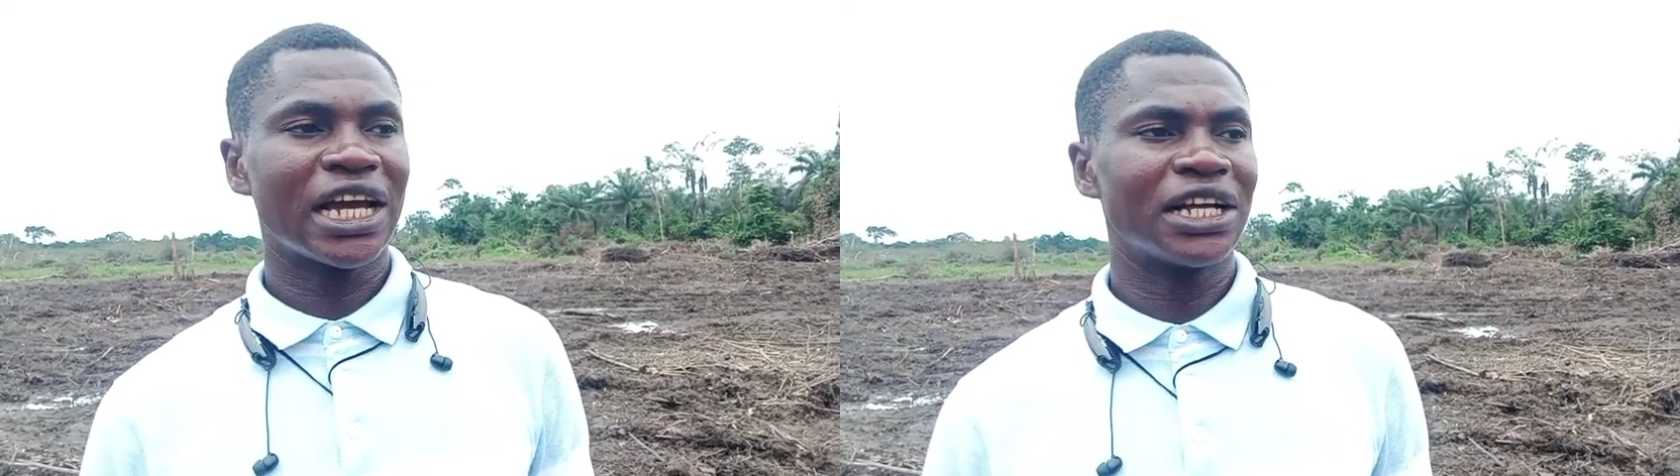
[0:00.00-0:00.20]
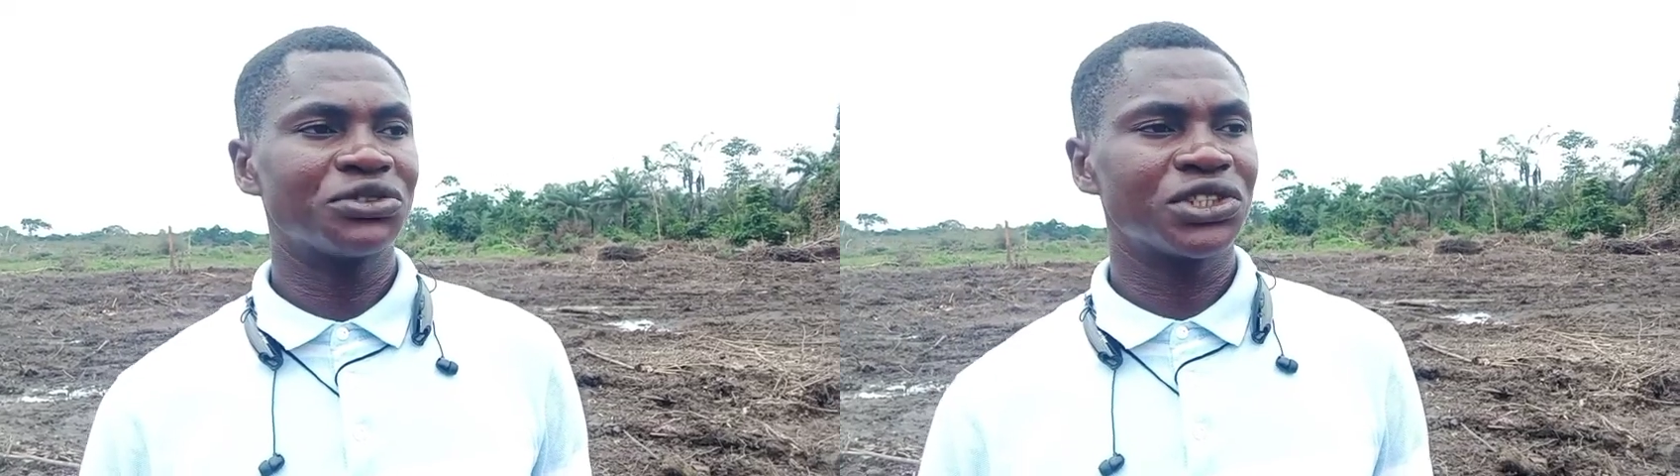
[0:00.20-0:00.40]

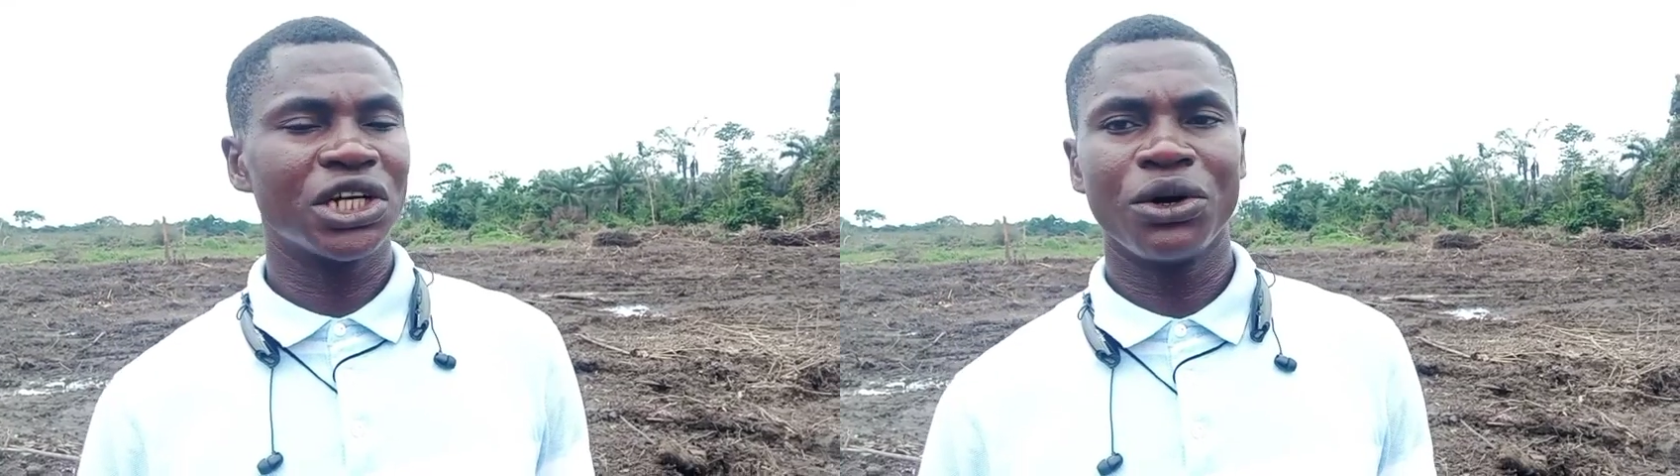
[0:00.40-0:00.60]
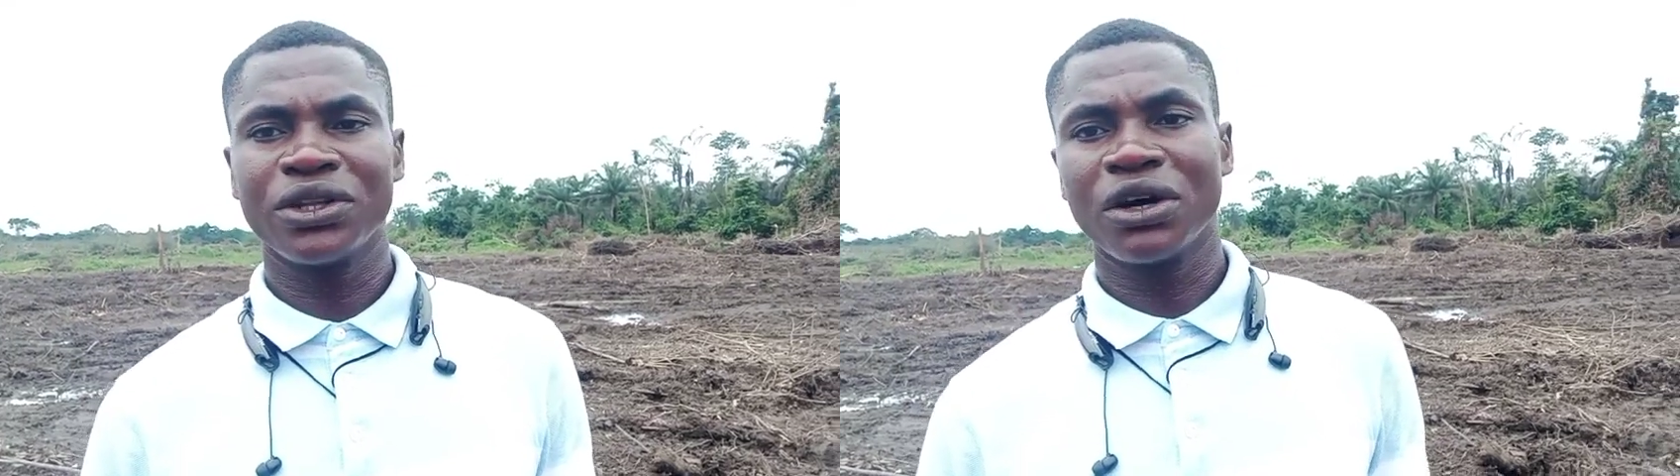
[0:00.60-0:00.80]
and to
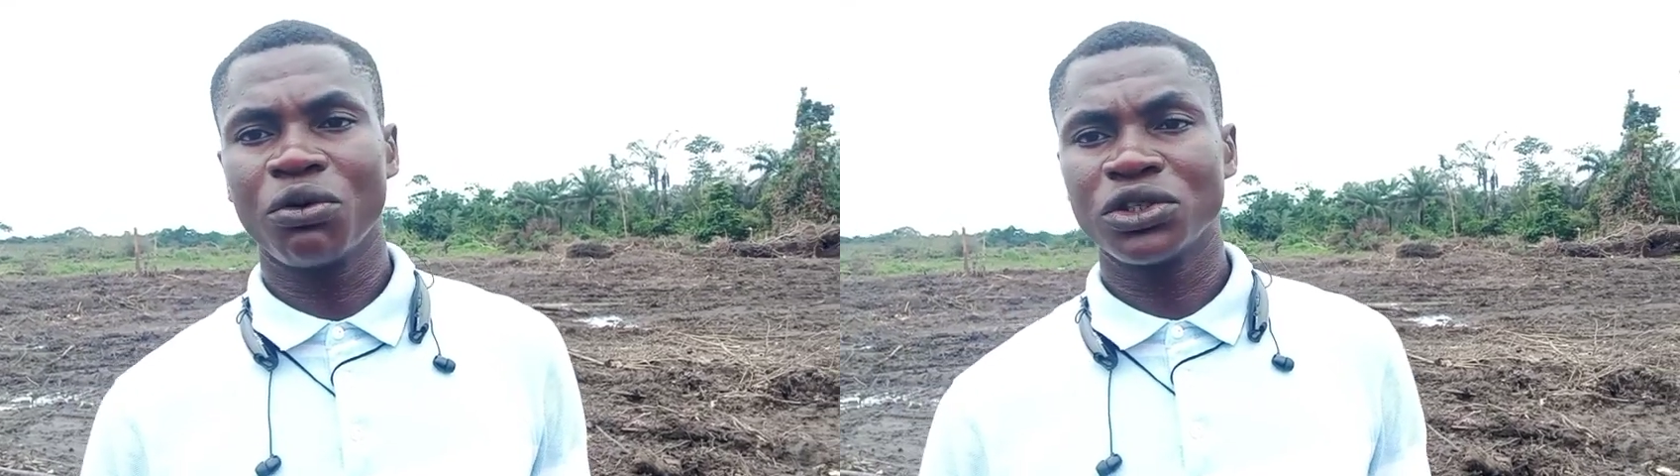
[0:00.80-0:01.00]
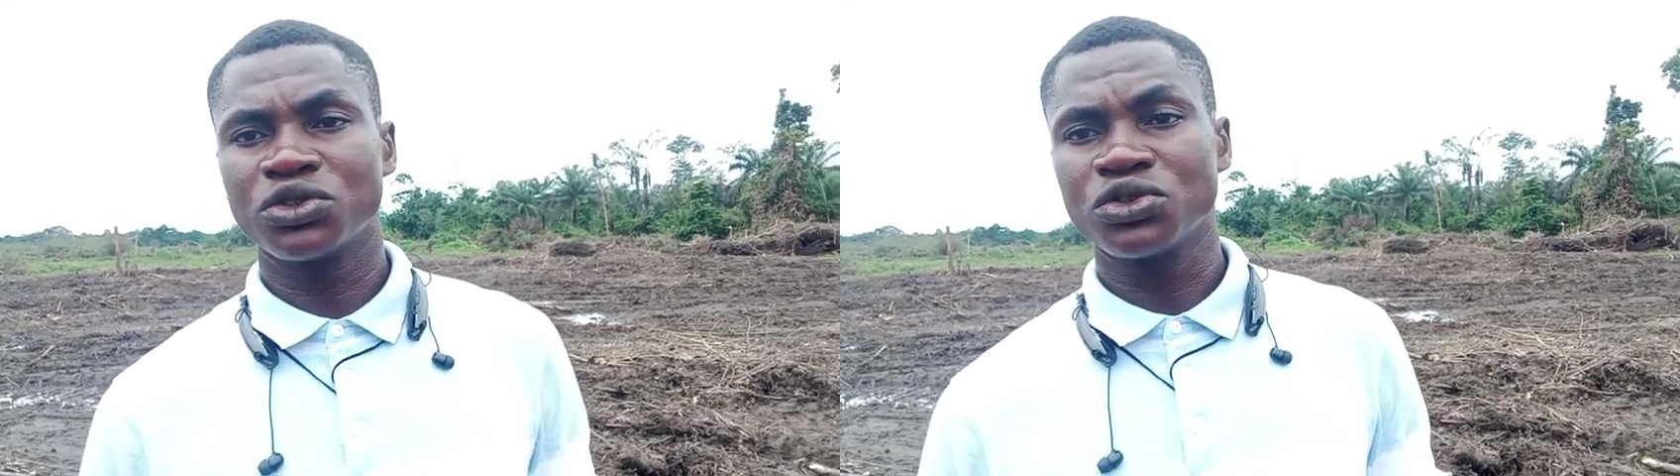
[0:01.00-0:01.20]
tell them
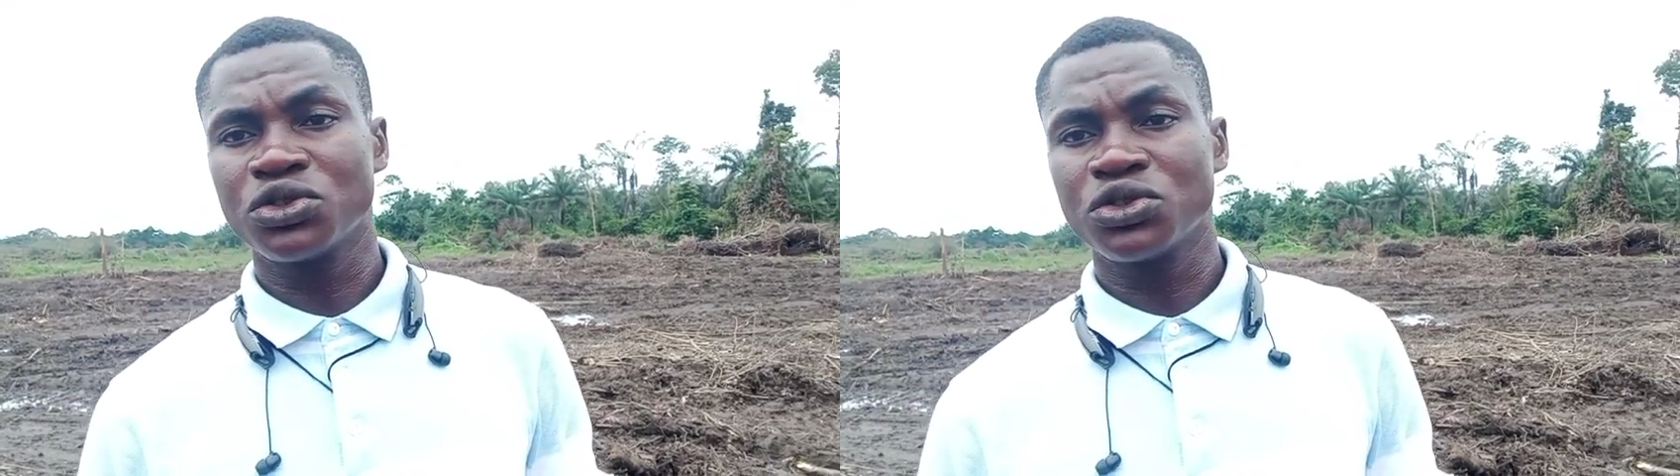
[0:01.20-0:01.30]
what to